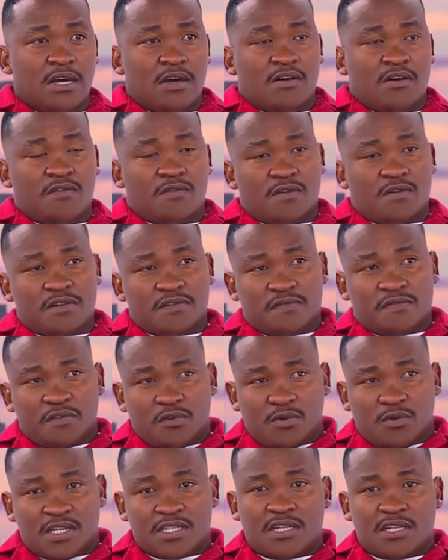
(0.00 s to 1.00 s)
of course,
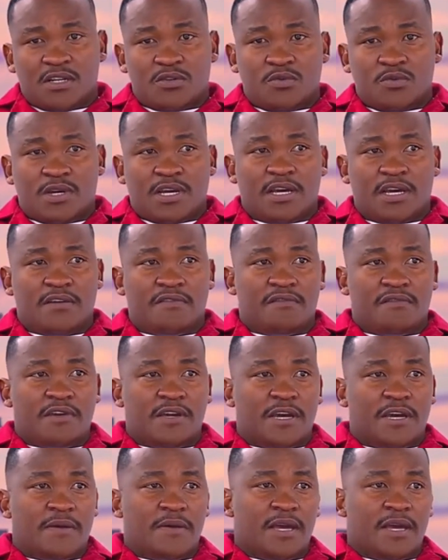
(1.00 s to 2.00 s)
viewers that we have
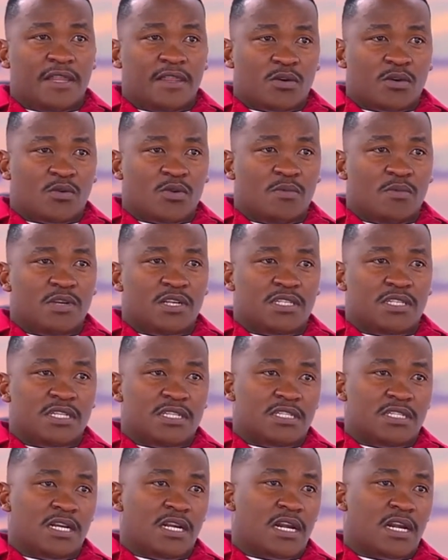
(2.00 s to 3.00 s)
here and the community
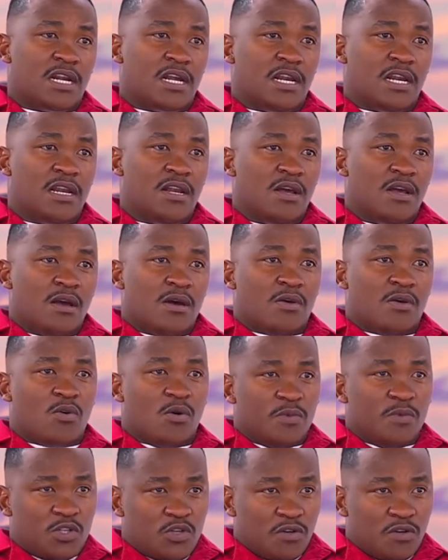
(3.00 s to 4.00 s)
in general,
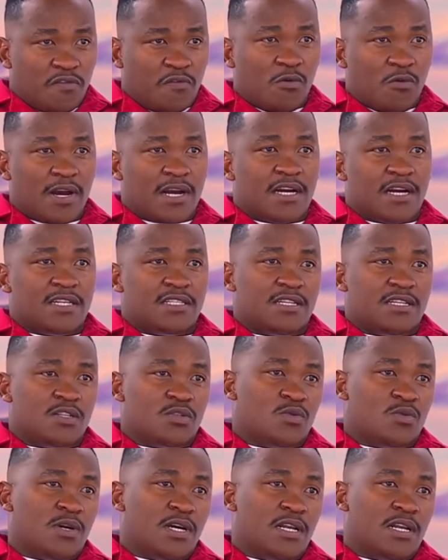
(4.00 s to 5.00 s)
community of workers
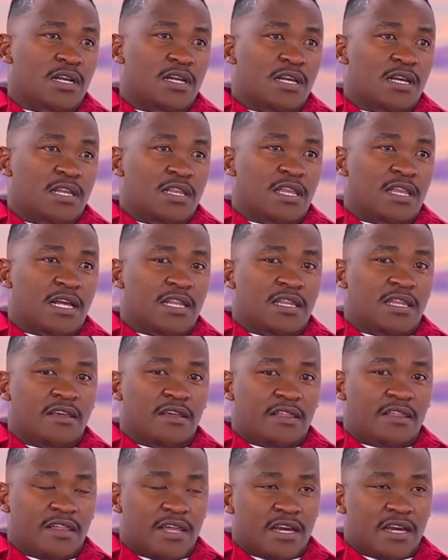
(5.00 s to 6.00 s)
as well, that they
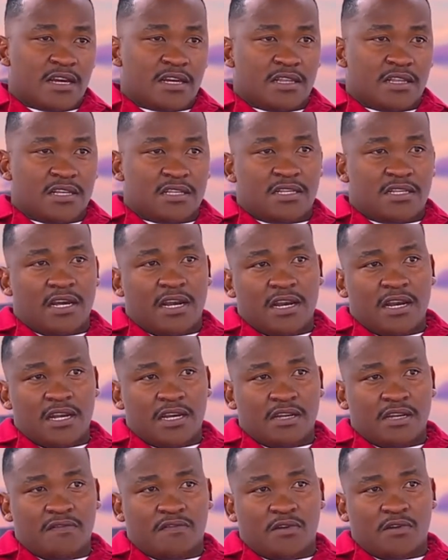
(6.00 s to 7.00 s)
thank this young
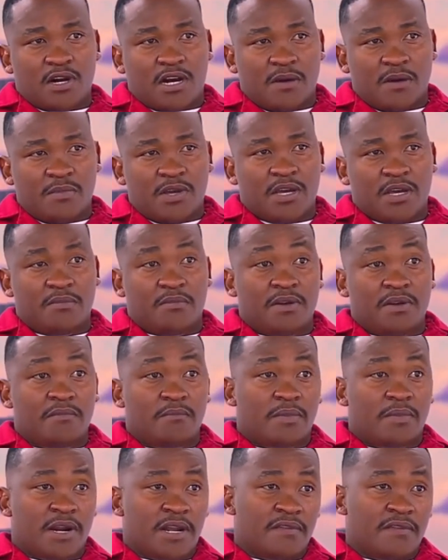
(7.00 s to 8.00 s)
lady for coming and being
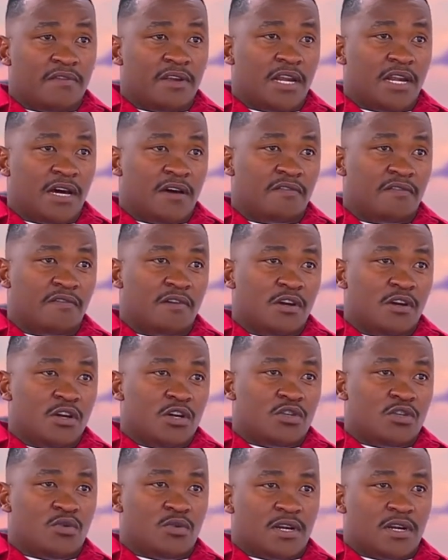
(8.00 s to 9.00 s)
brave enough
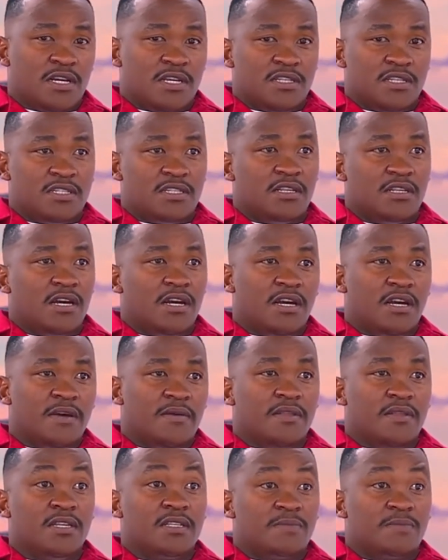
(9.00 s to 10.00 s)
to raise
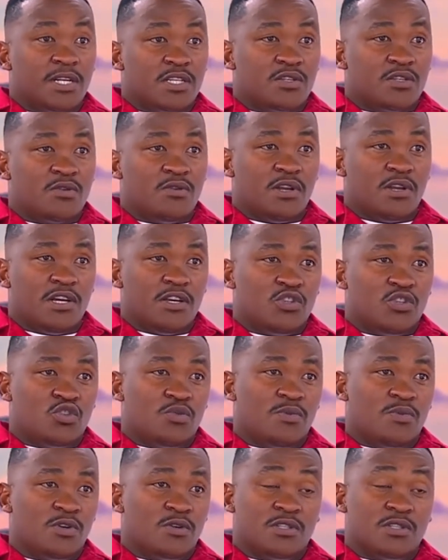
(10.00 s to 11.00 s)
this particular issue,
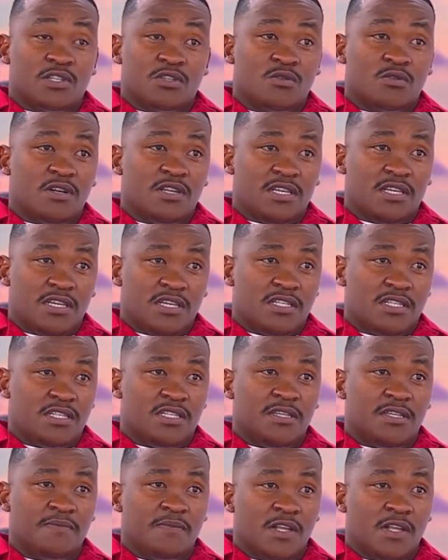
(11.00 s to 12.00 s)
because it's not
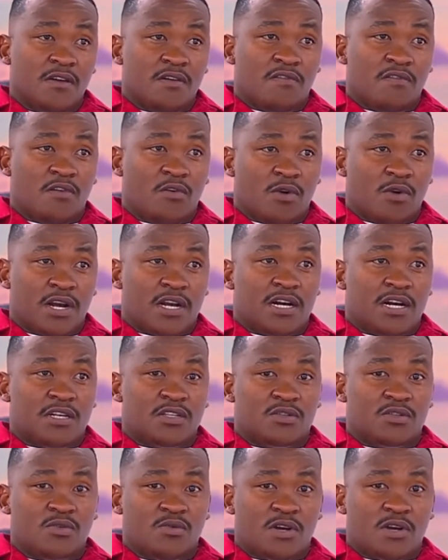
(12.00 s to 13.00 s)
easy for workers
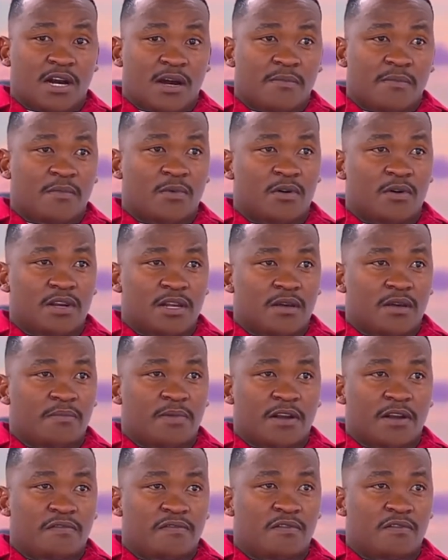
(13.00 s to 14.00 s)
to come on the
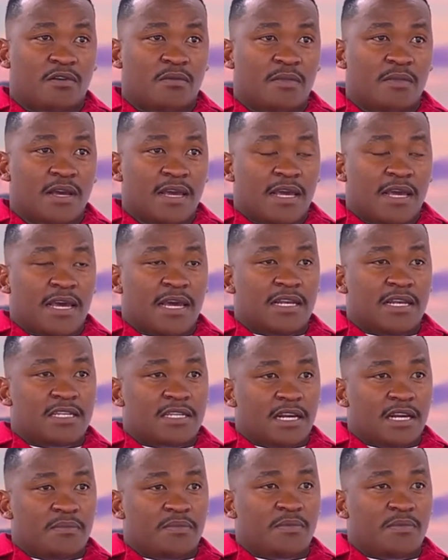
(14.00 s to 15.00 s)
platform and
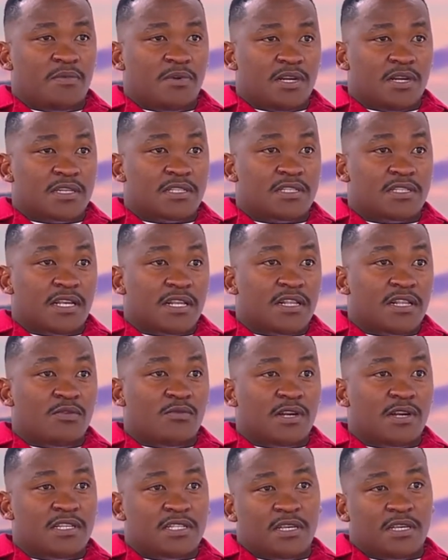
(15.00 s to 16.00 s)
tell people exactly
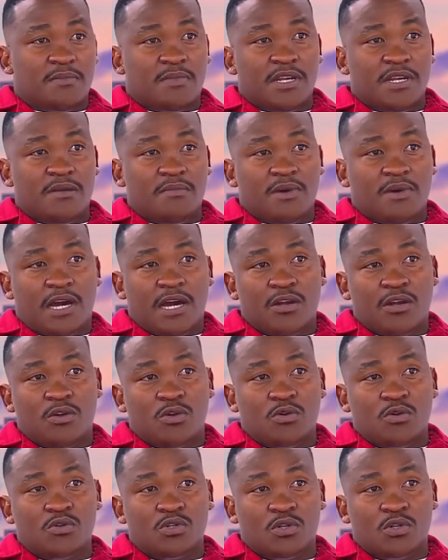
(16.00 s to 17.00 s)
what is happening behind
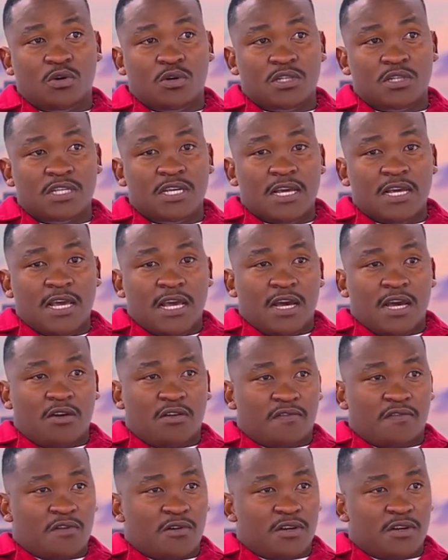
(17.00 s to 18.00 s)
closed doors. And
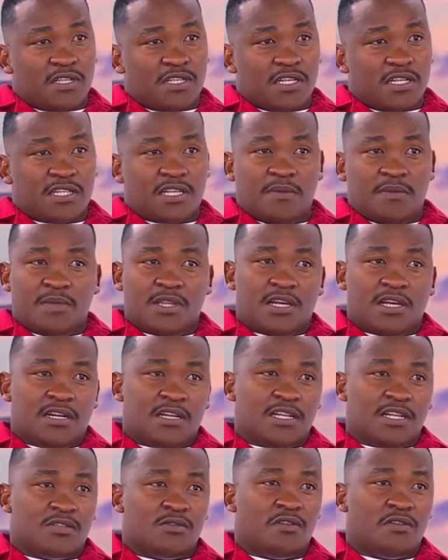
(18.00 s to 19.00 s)
of course, as Capital
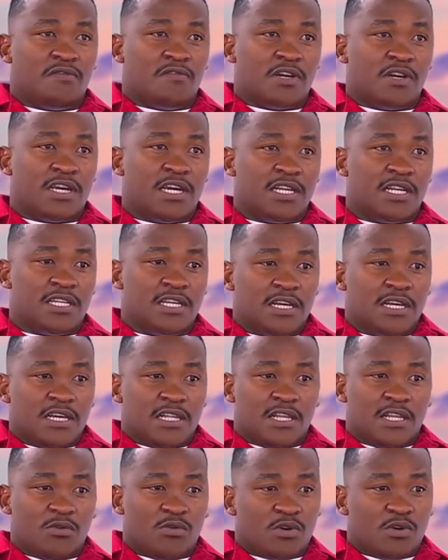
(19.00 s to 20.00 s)
does not forget,
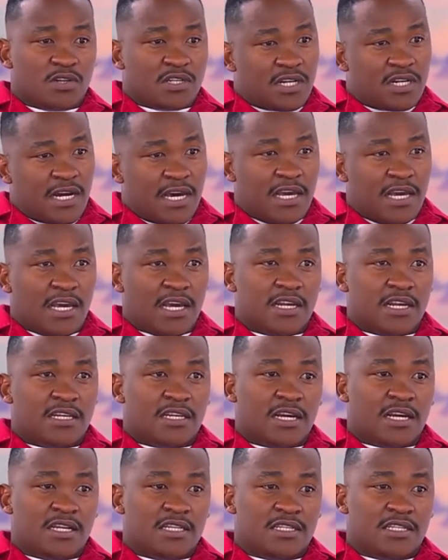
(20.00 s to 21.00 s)
they will try
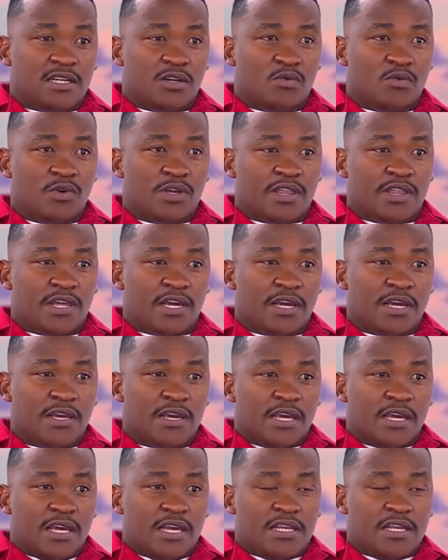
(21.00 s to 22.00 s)
and deal with her.
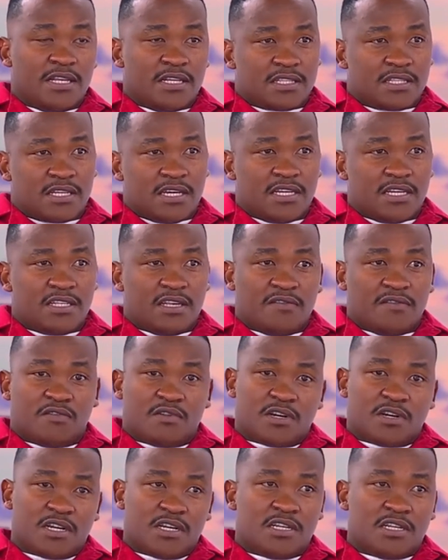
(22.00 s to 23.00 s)
In this case, they've
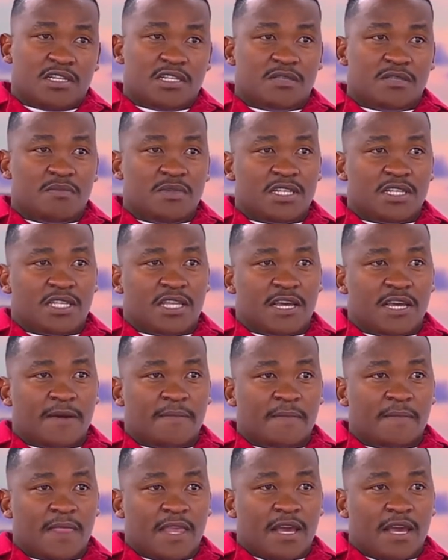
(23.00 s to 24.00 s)
already dismissed her,
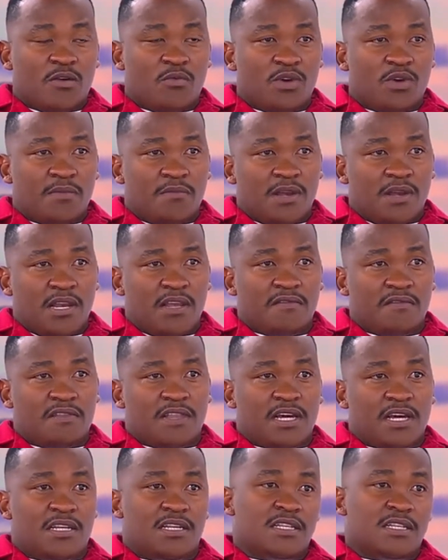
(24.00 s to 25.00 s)
and we believe
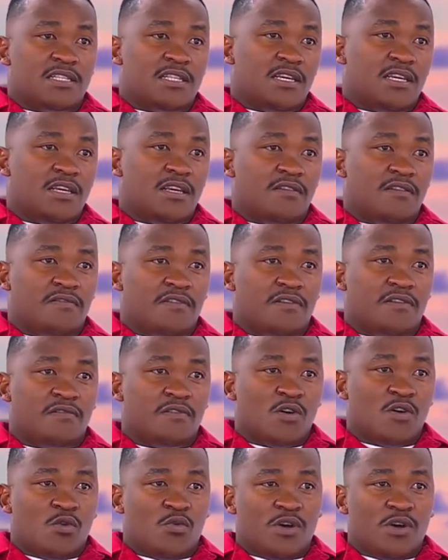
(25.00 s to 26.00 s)
that as the EFF,
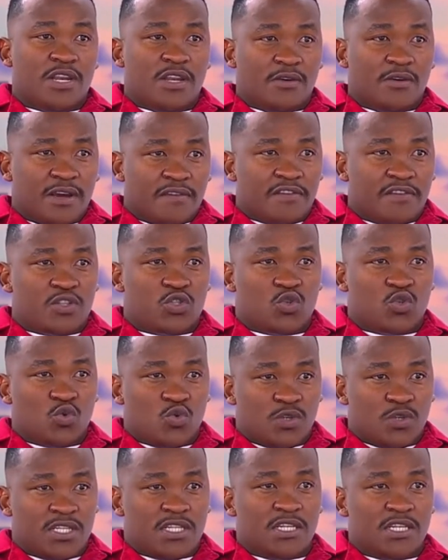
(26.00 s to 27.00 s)
we have a
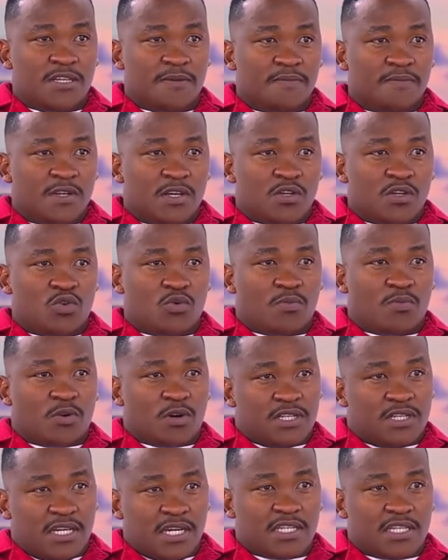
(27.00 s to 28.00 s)
duty to
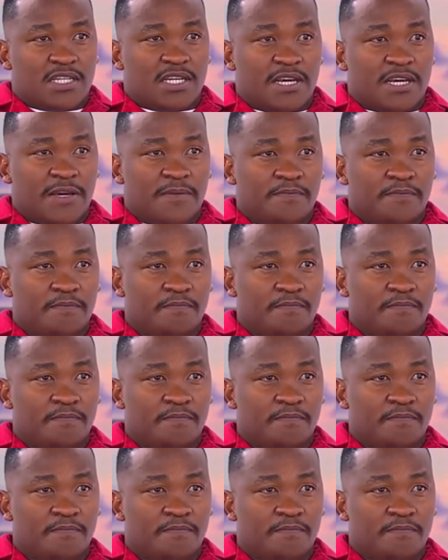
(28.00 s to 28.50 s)
protect her.